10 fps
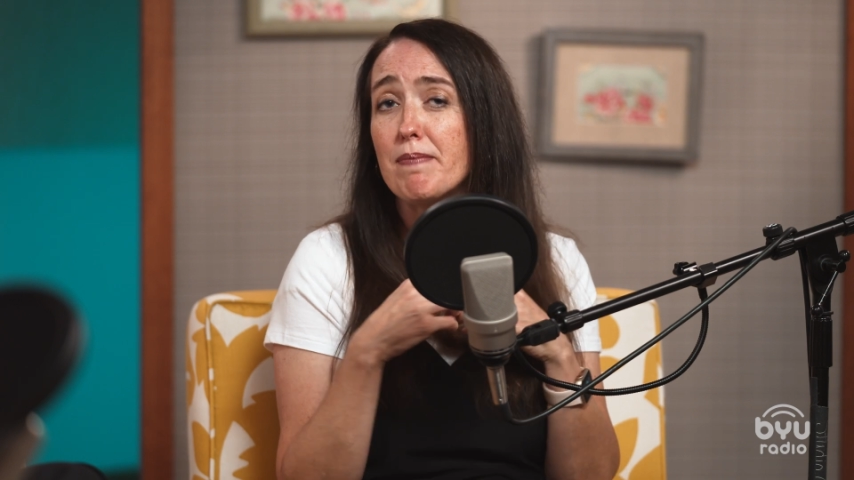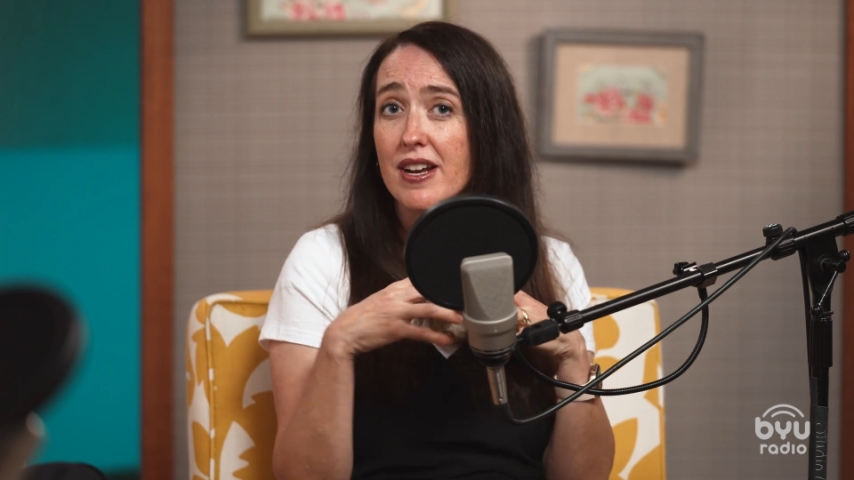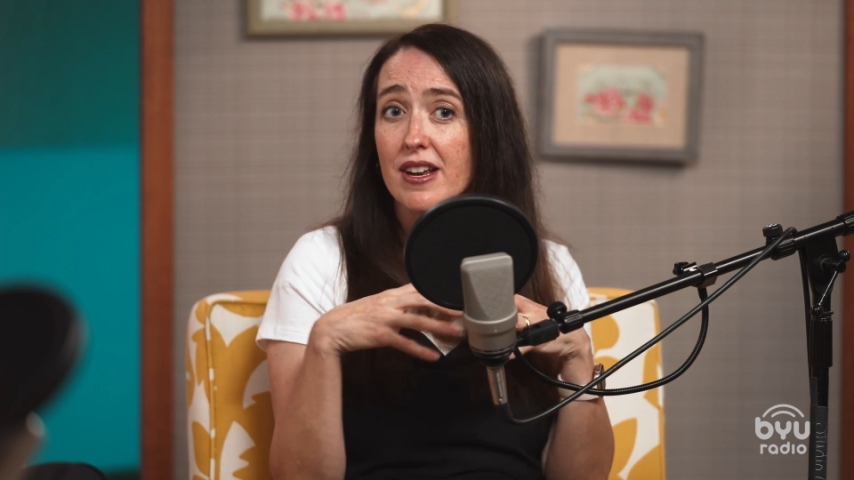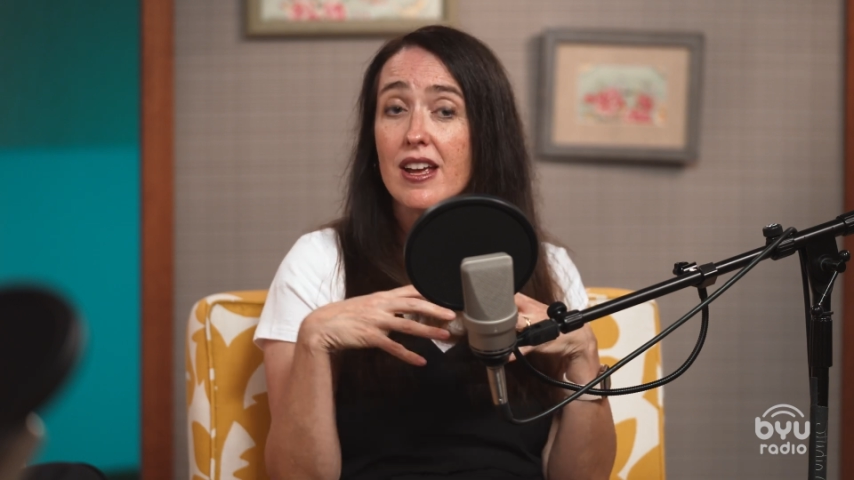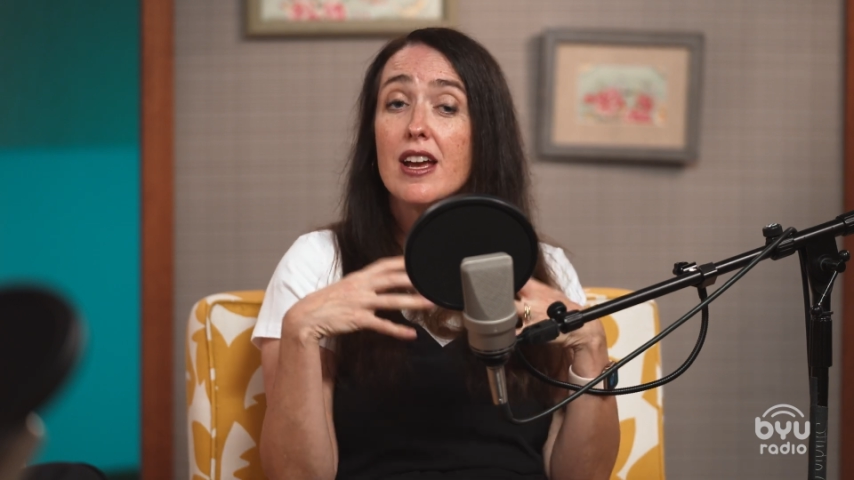
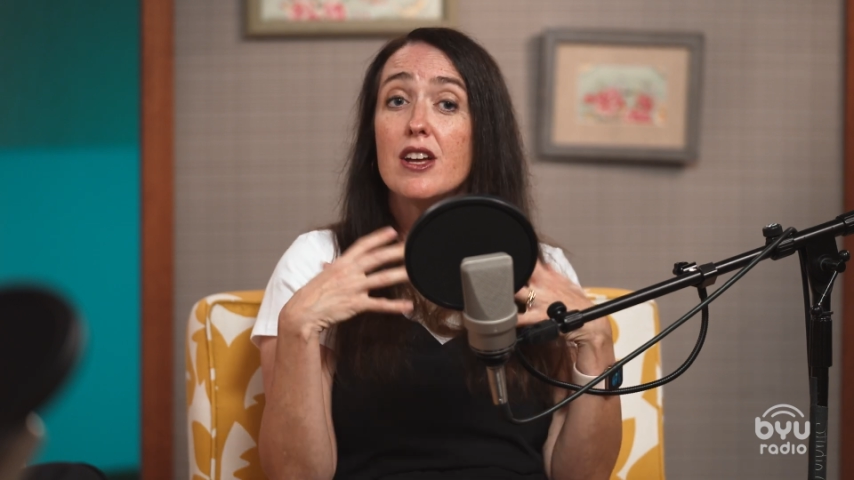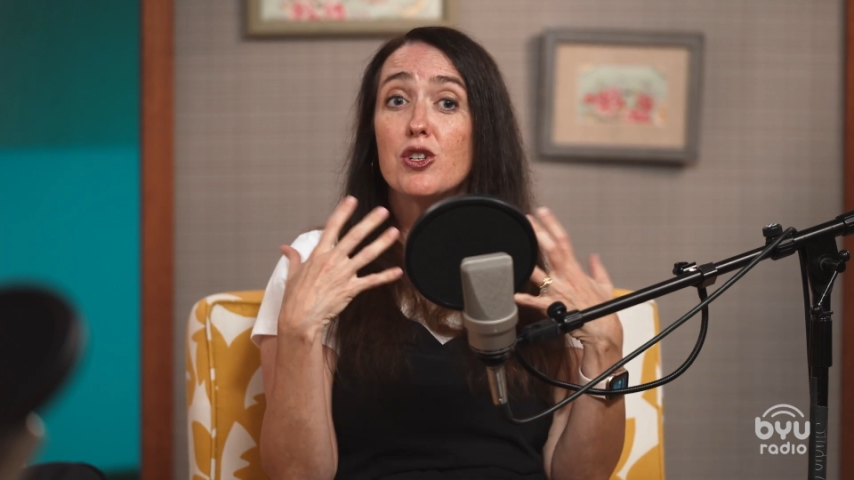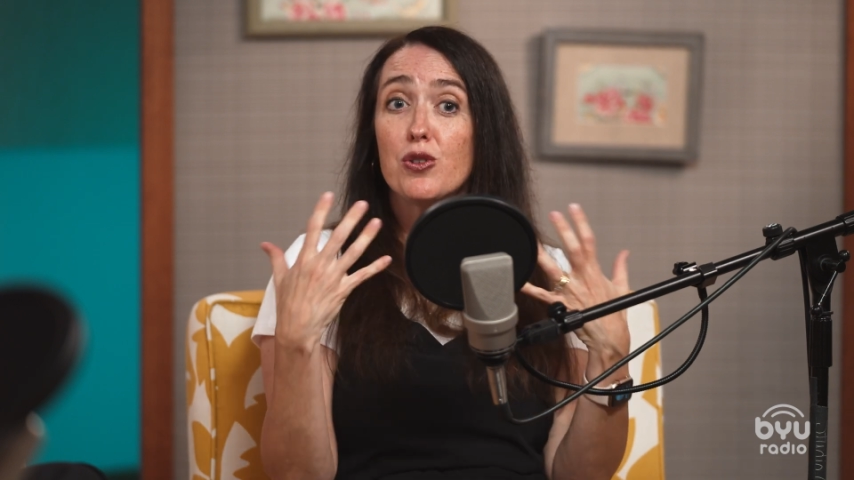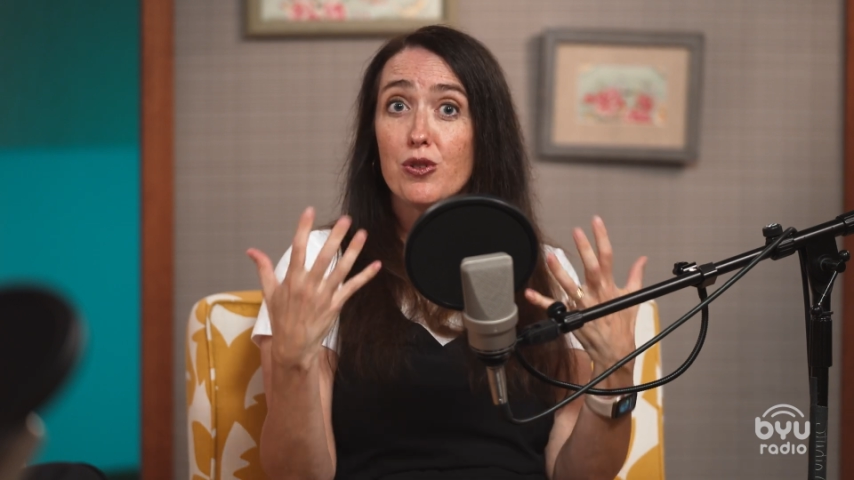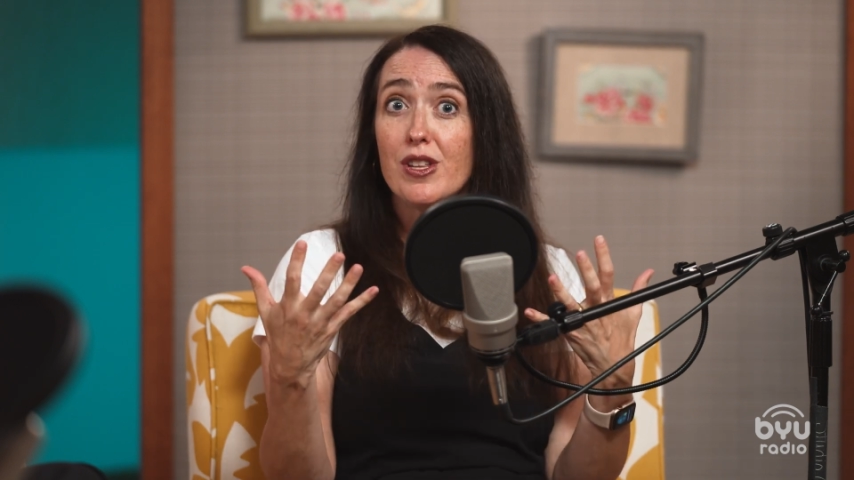But
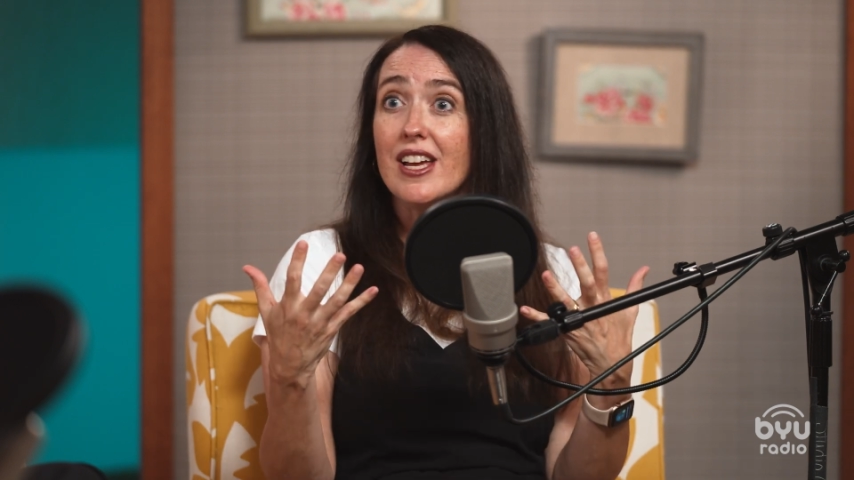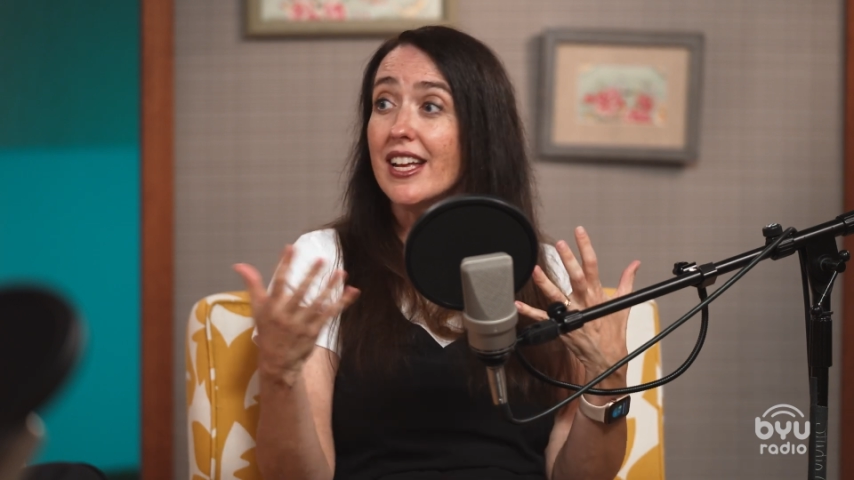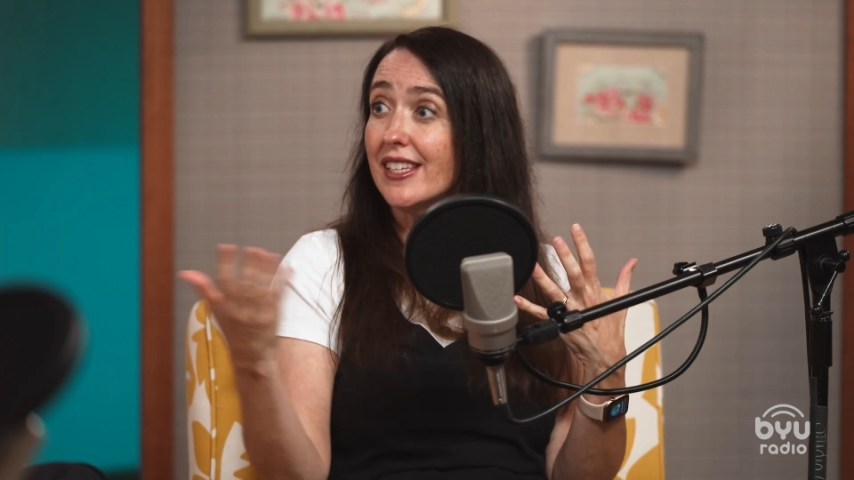truly,